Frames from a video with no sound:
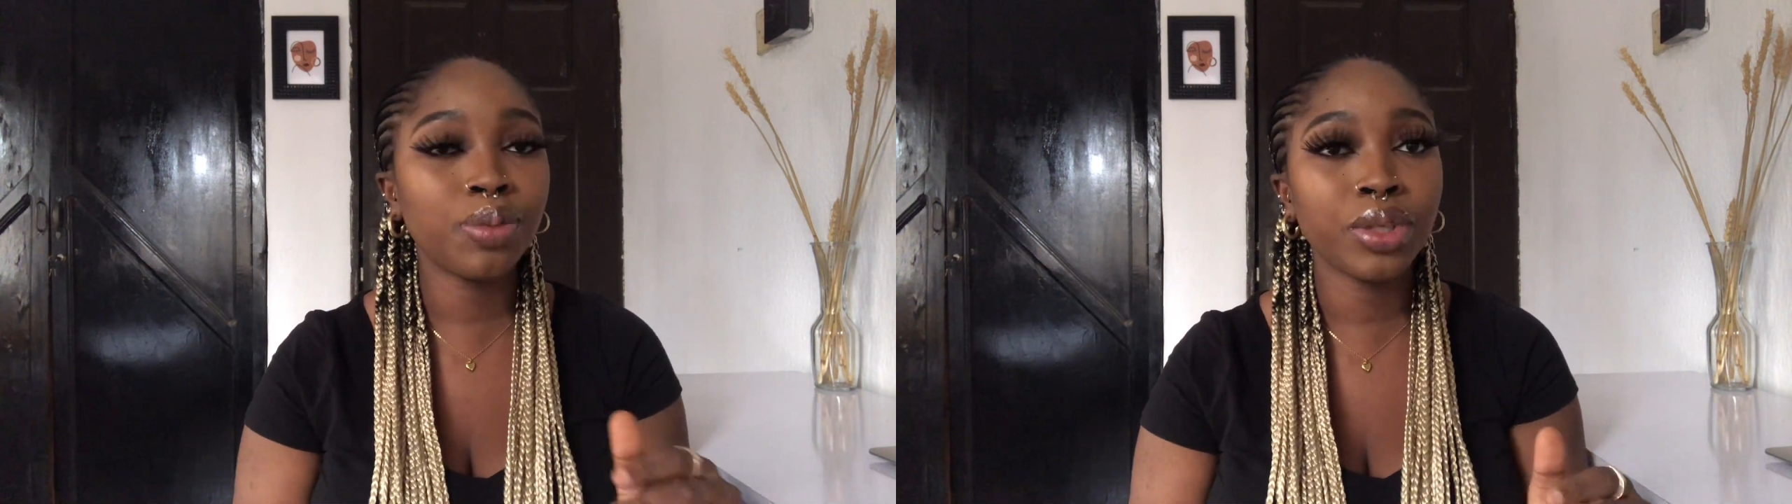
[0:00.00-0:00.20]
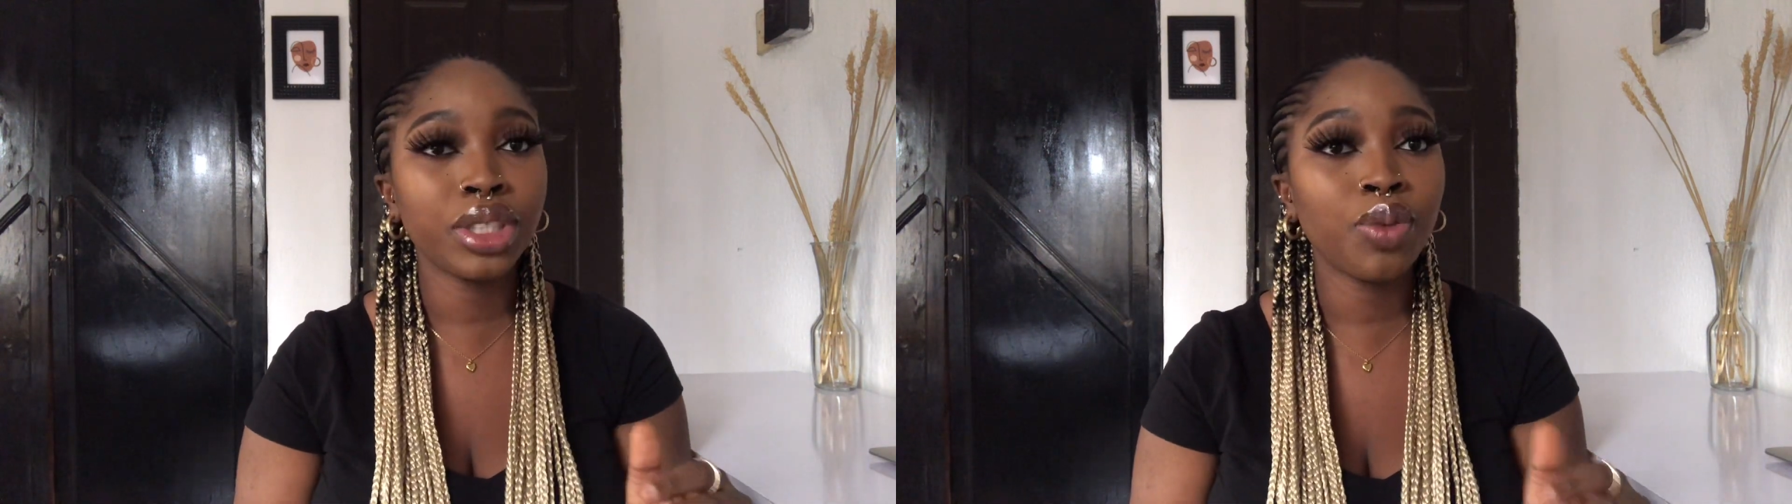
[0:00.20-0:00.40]

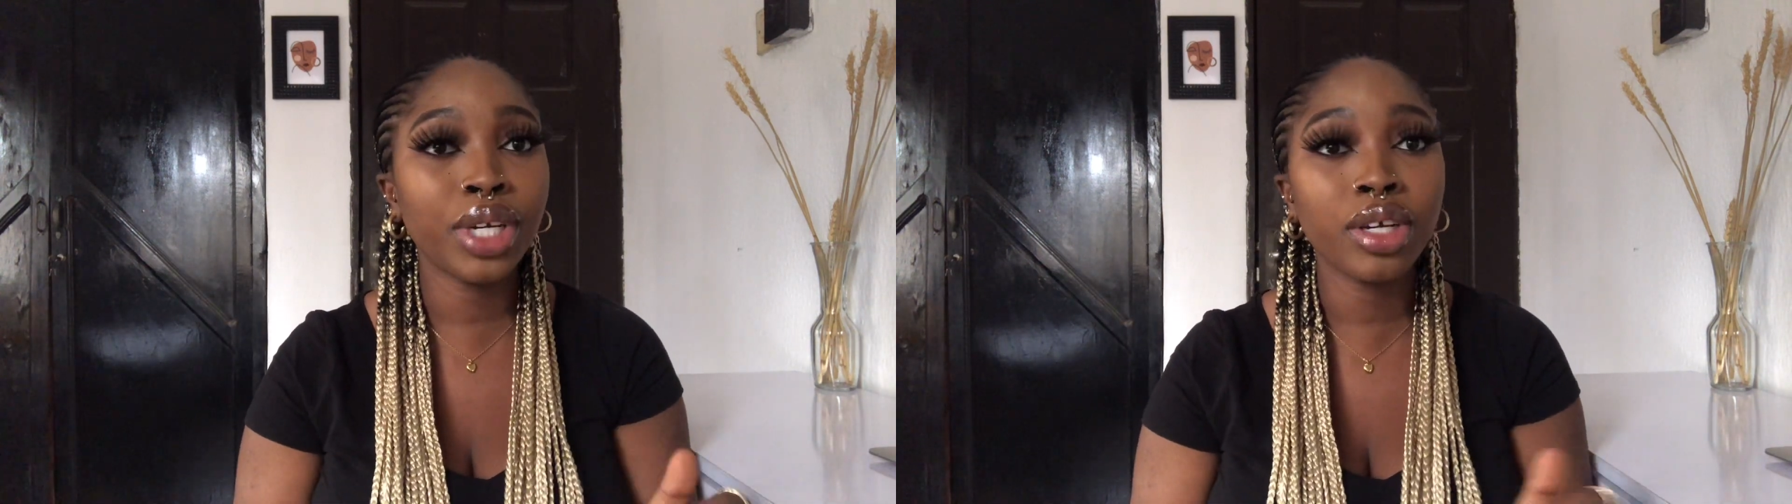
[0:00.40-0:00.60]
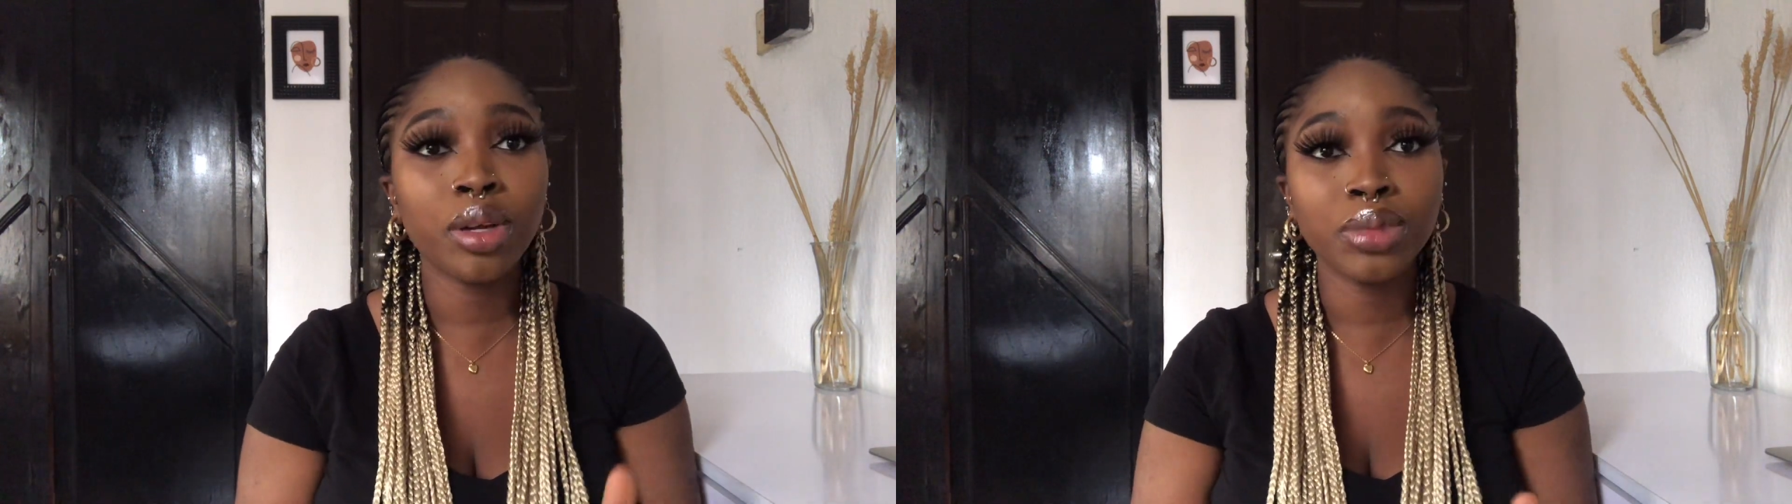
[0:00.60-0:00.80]
person when it
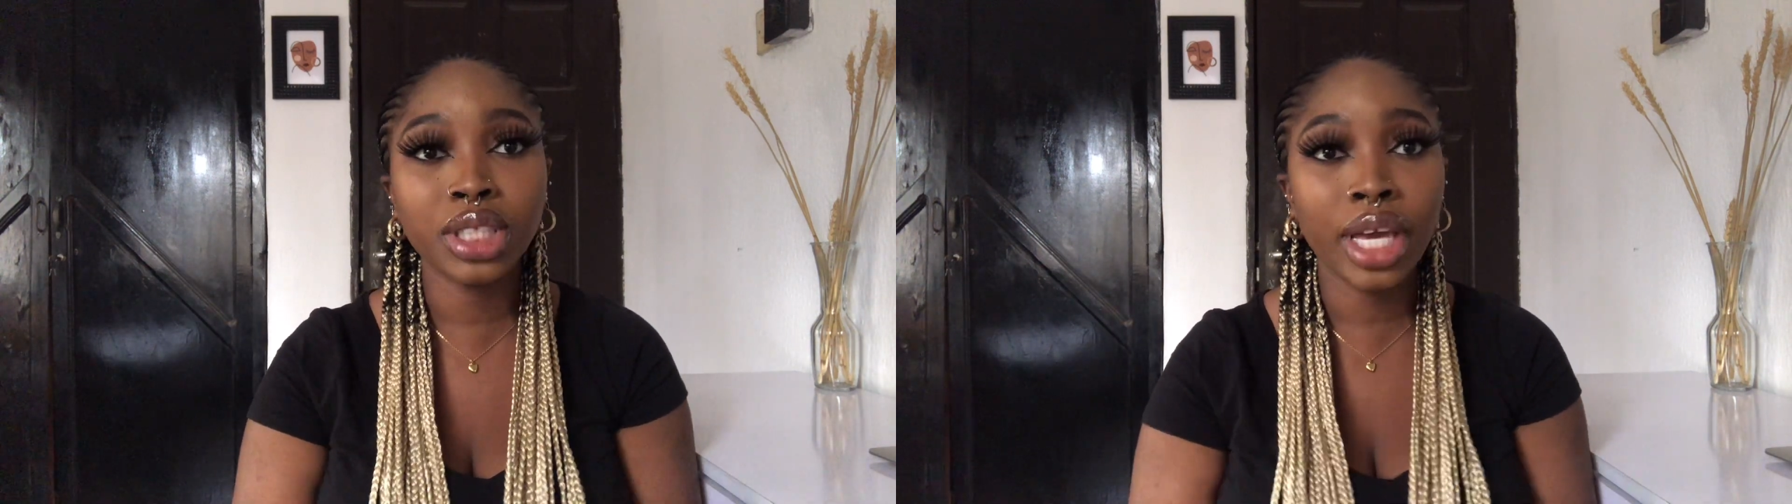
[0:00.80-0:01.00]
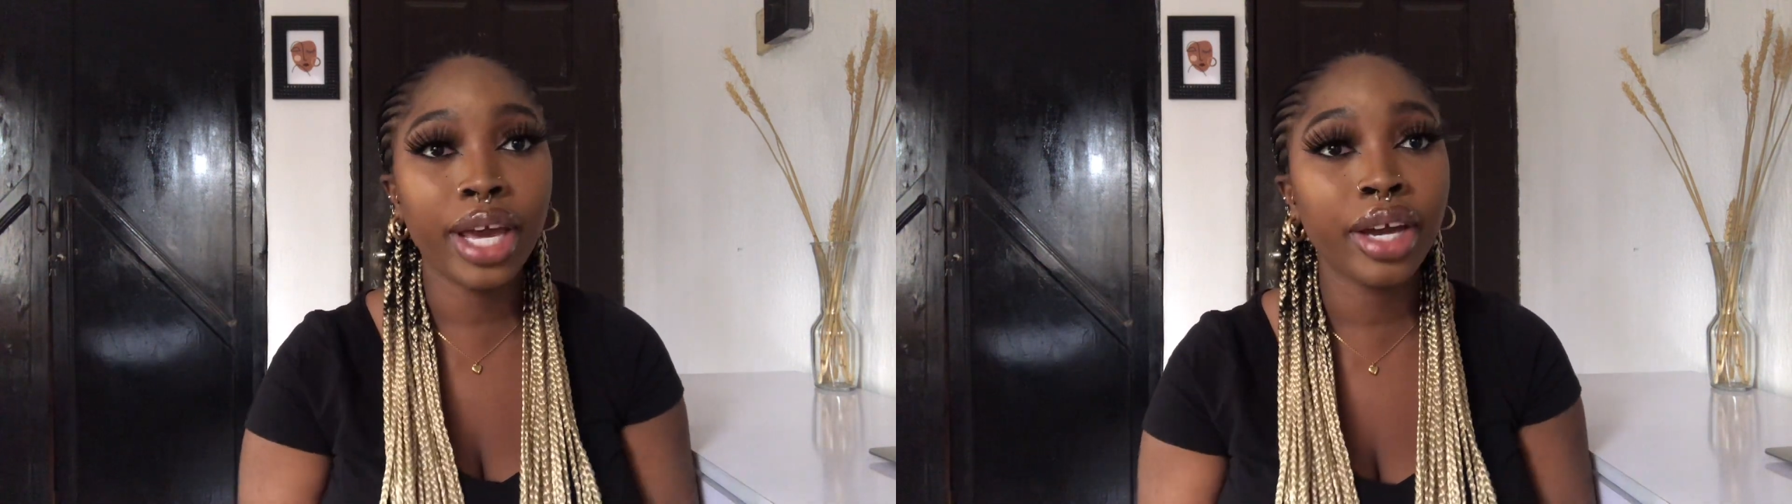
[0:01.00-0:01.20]
comes to
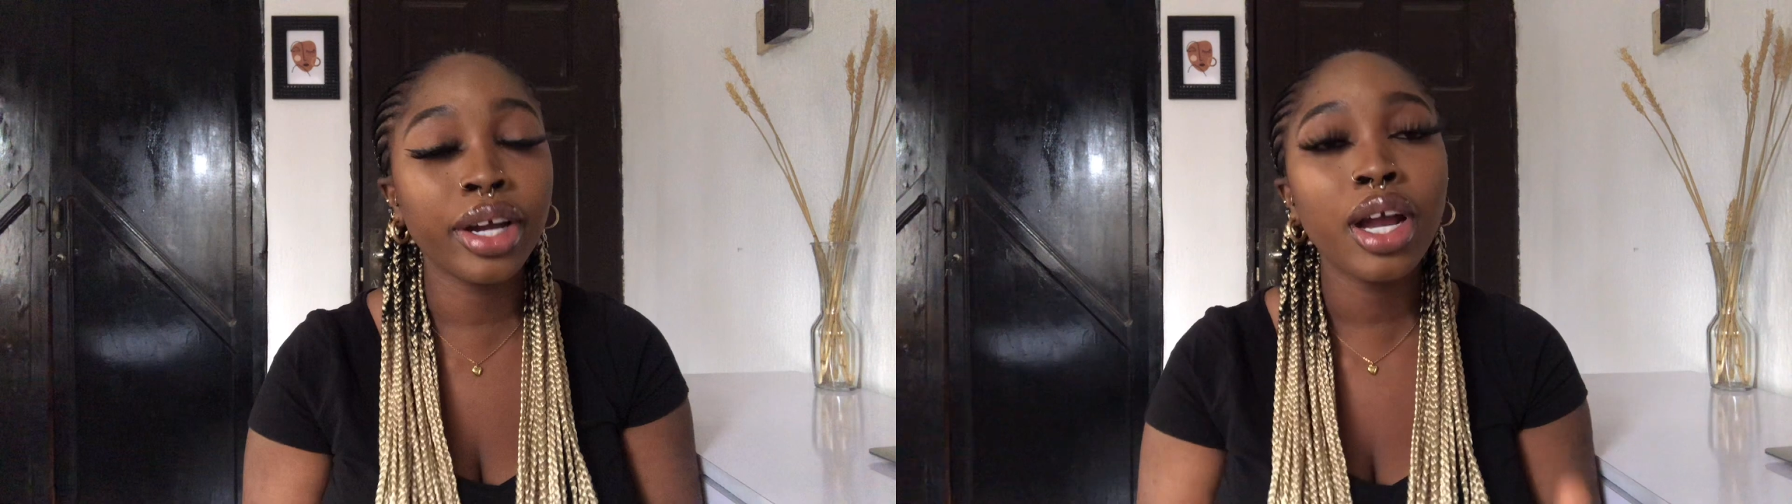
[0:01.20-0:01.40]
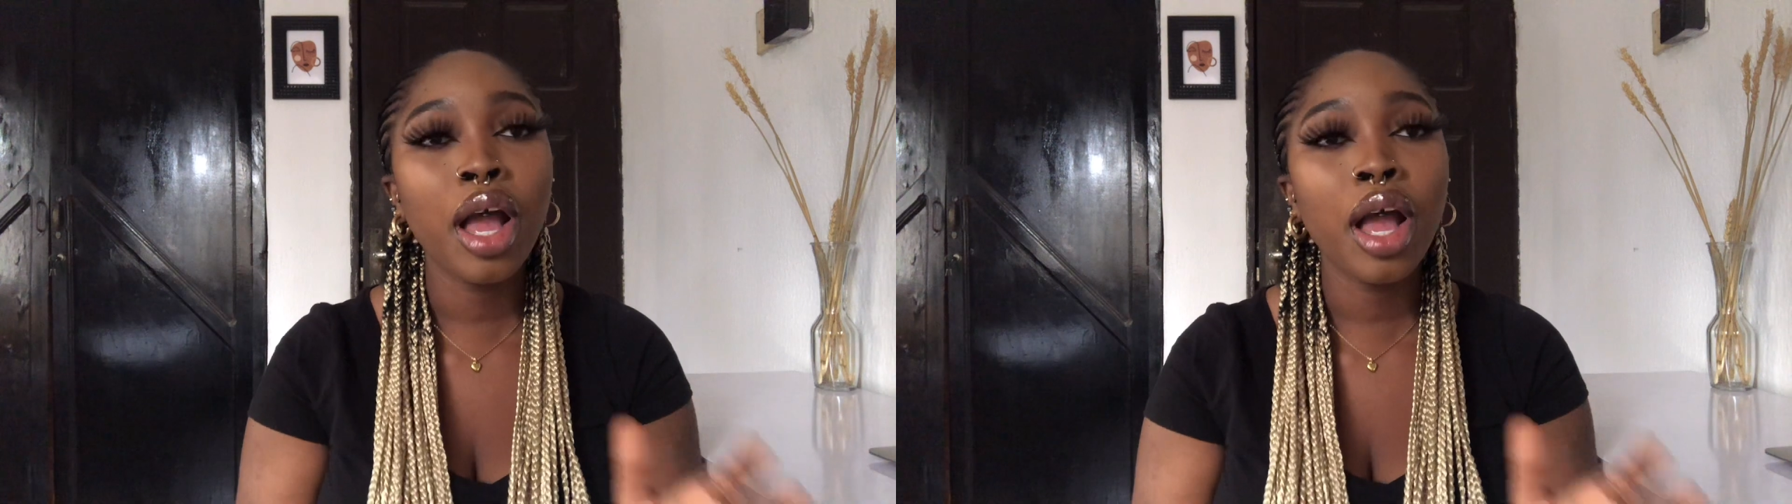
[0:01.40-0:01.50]
hair.